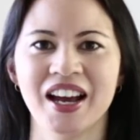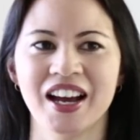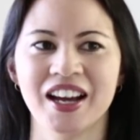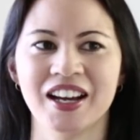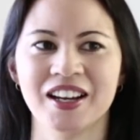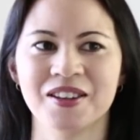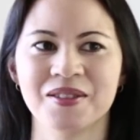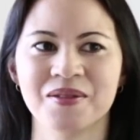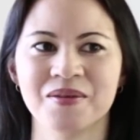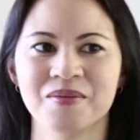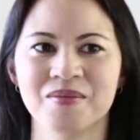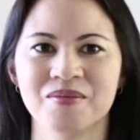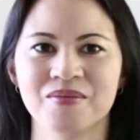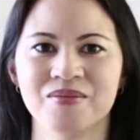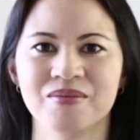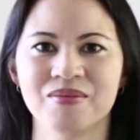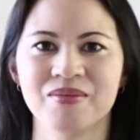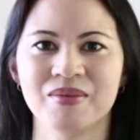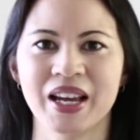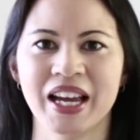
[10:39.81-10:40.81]

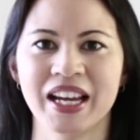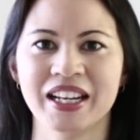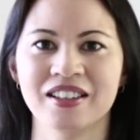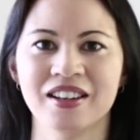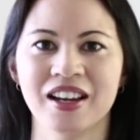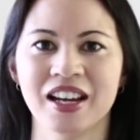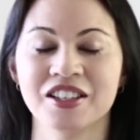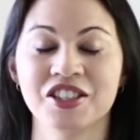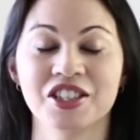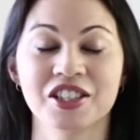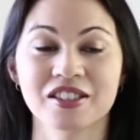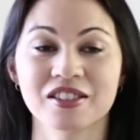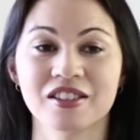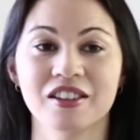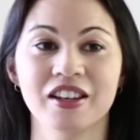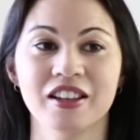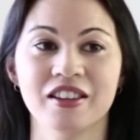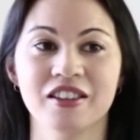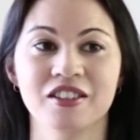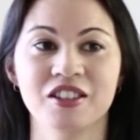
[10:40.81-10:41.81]
And just
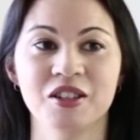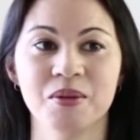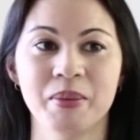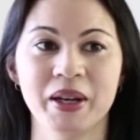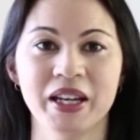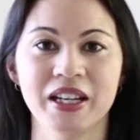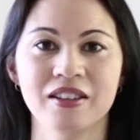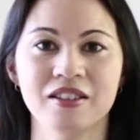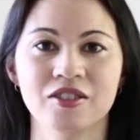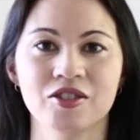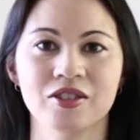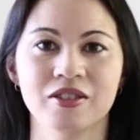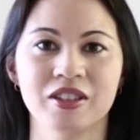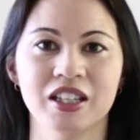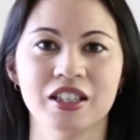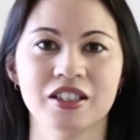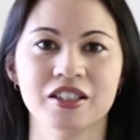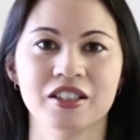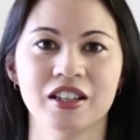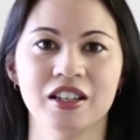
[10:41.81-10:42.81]
like the Tibetan
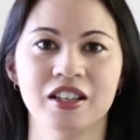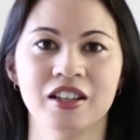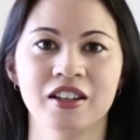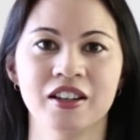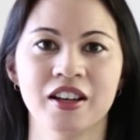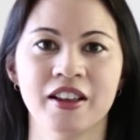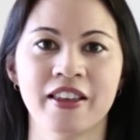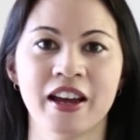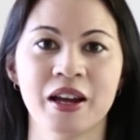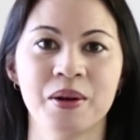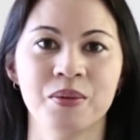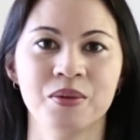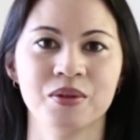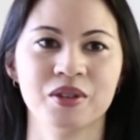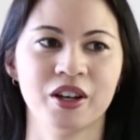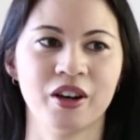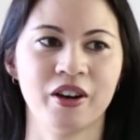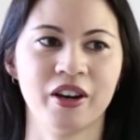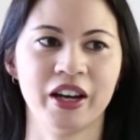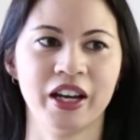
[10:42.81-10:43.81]
tradition, they will
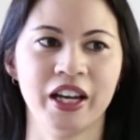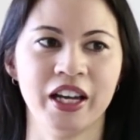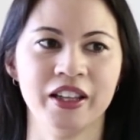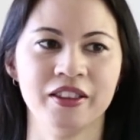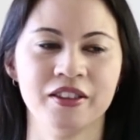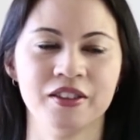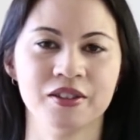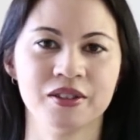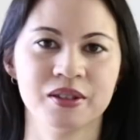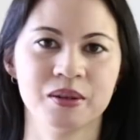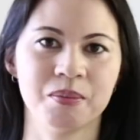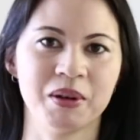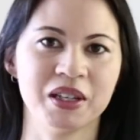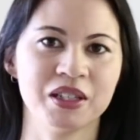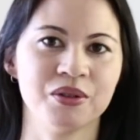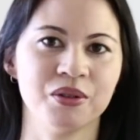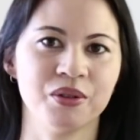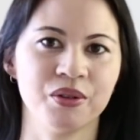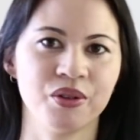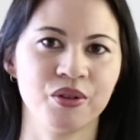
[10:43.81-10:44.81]
tie this
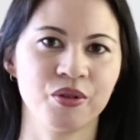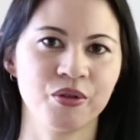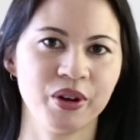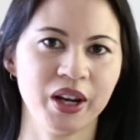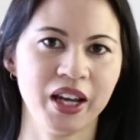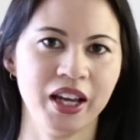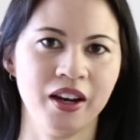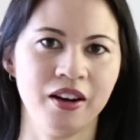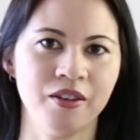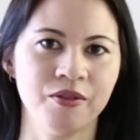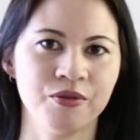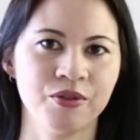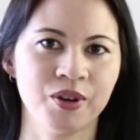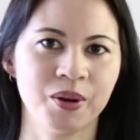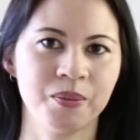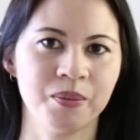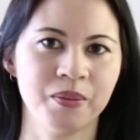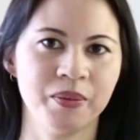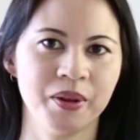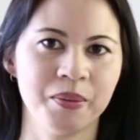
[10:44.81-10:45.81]
special thread
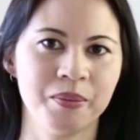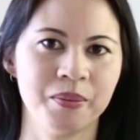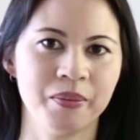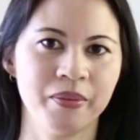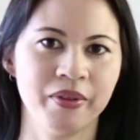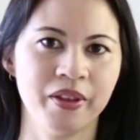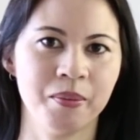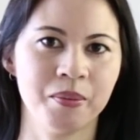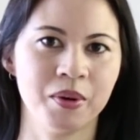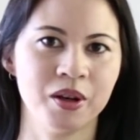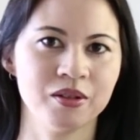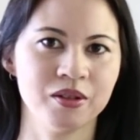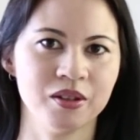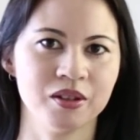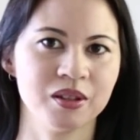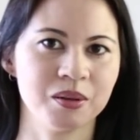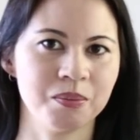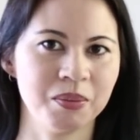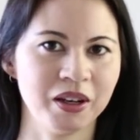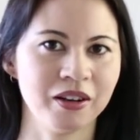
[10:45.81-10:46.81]
from the most
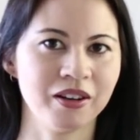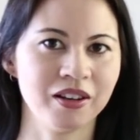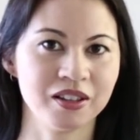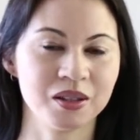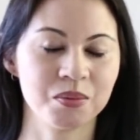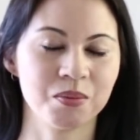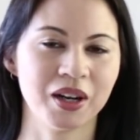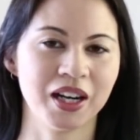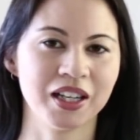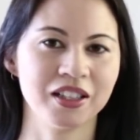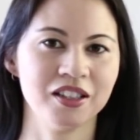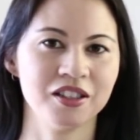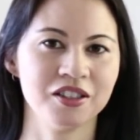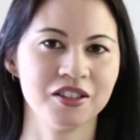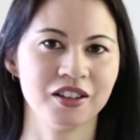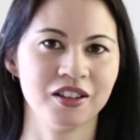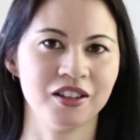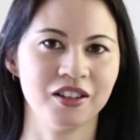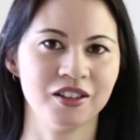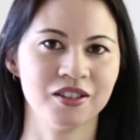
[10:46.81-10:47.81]
experienced
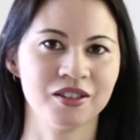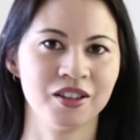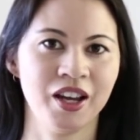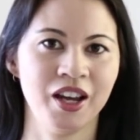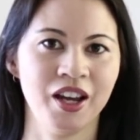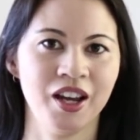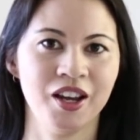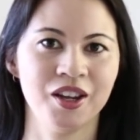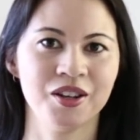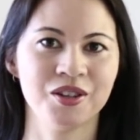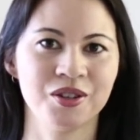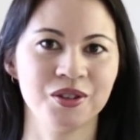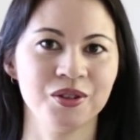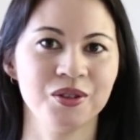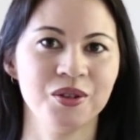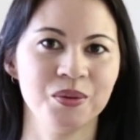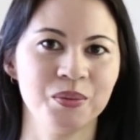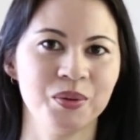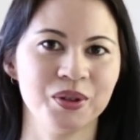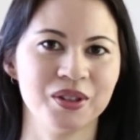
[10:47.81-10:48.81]
practitioners to
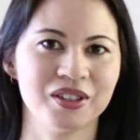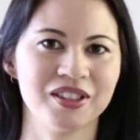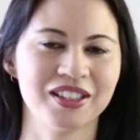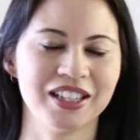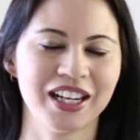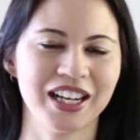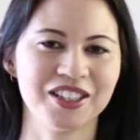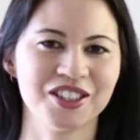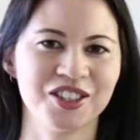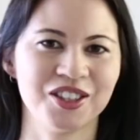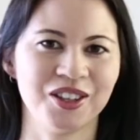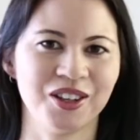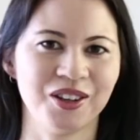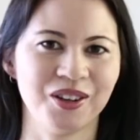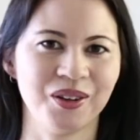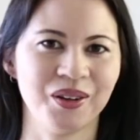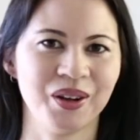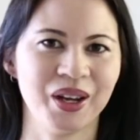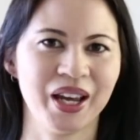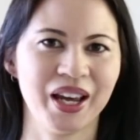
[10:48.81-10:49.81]
the Buddha
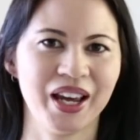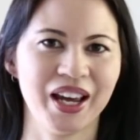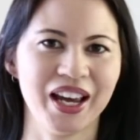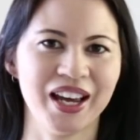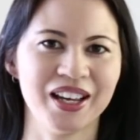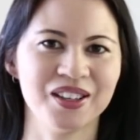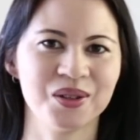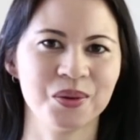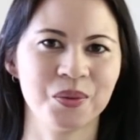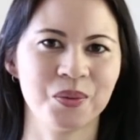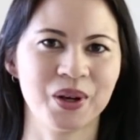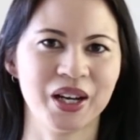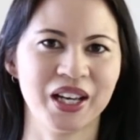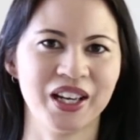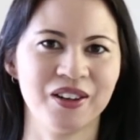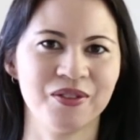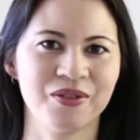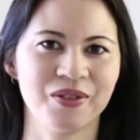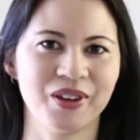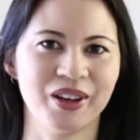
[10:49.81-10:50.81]
statue as a
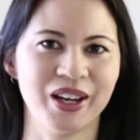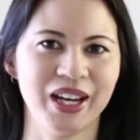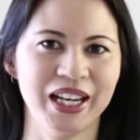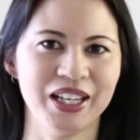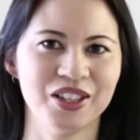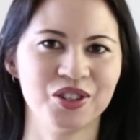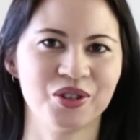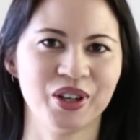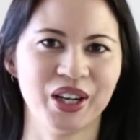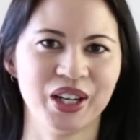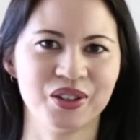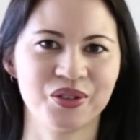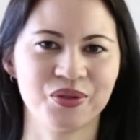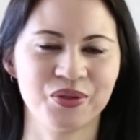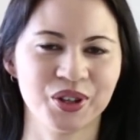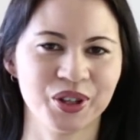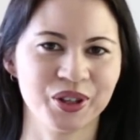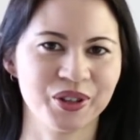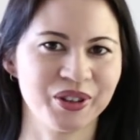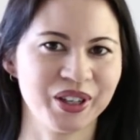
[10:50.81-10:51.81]
way of like
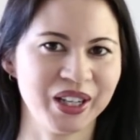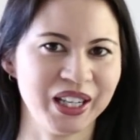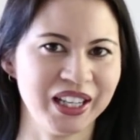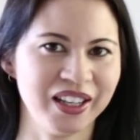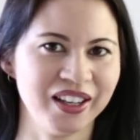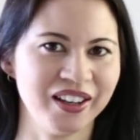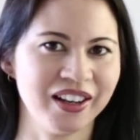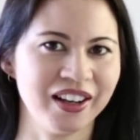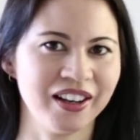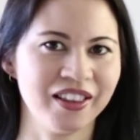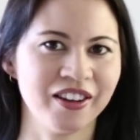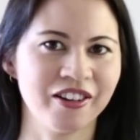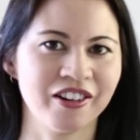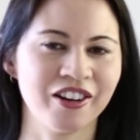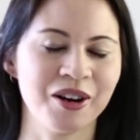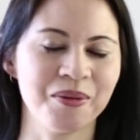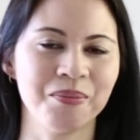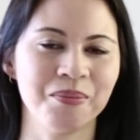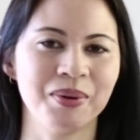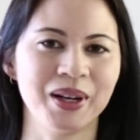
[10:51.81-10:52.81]
transferring their
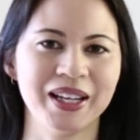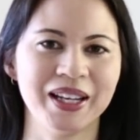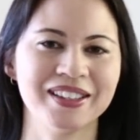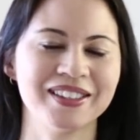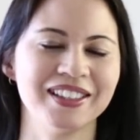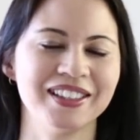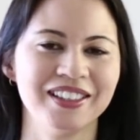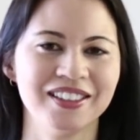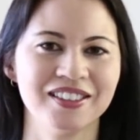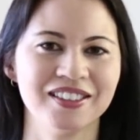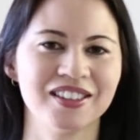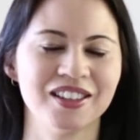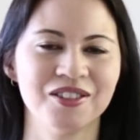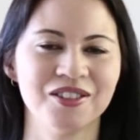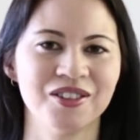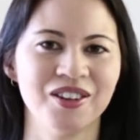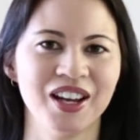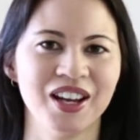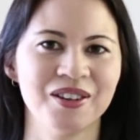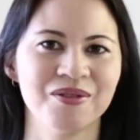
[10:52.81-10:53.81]
own blessings
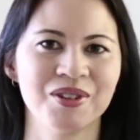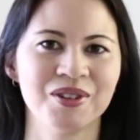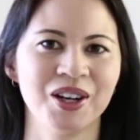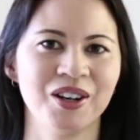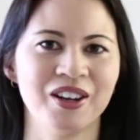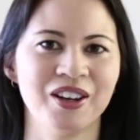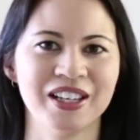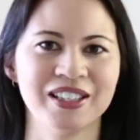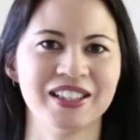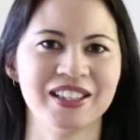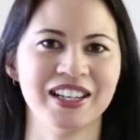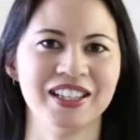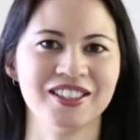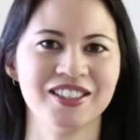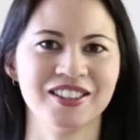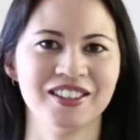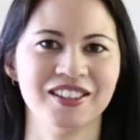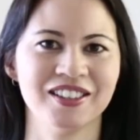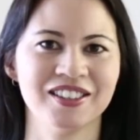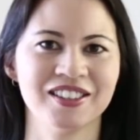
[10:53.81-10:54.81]
and
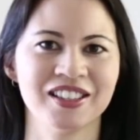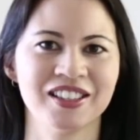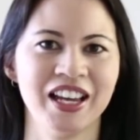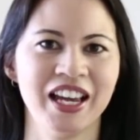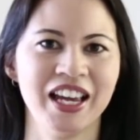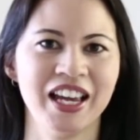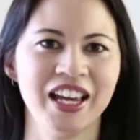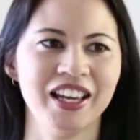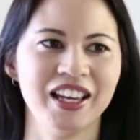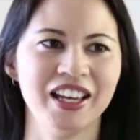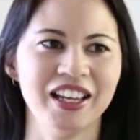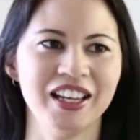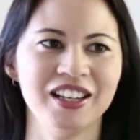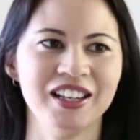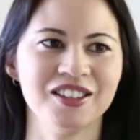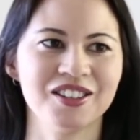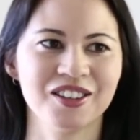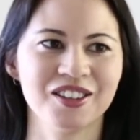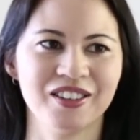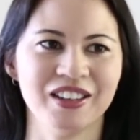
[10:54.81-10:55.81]
realizations
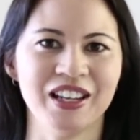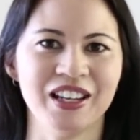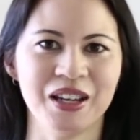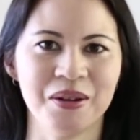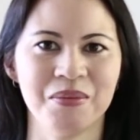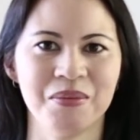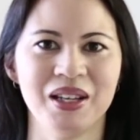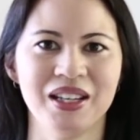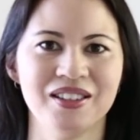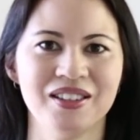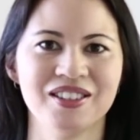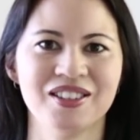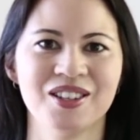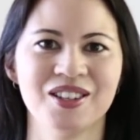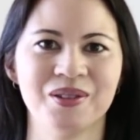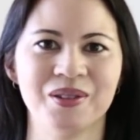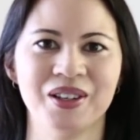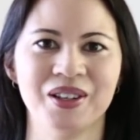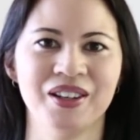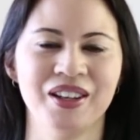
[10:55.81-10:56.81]
into the image
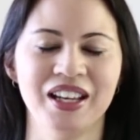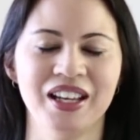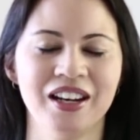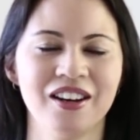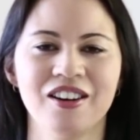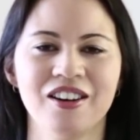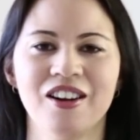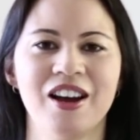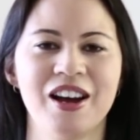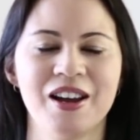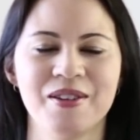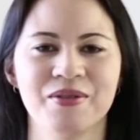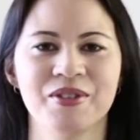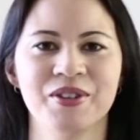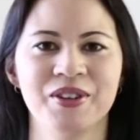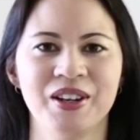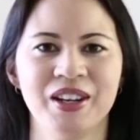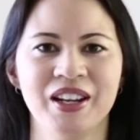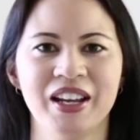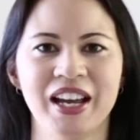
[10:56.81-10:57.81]
to
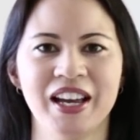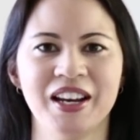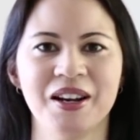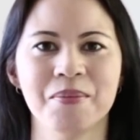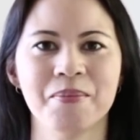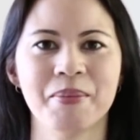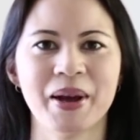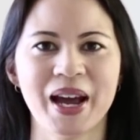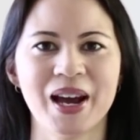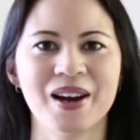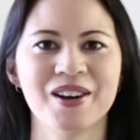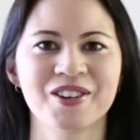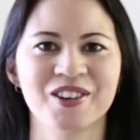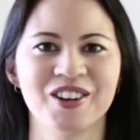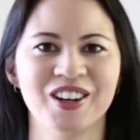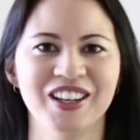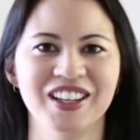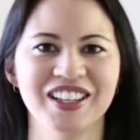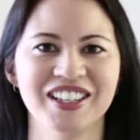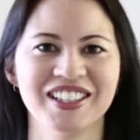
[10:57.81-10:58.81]
enliven and empower
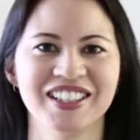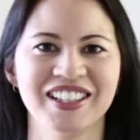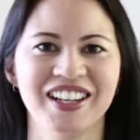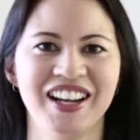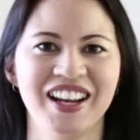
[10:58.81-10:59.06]
it.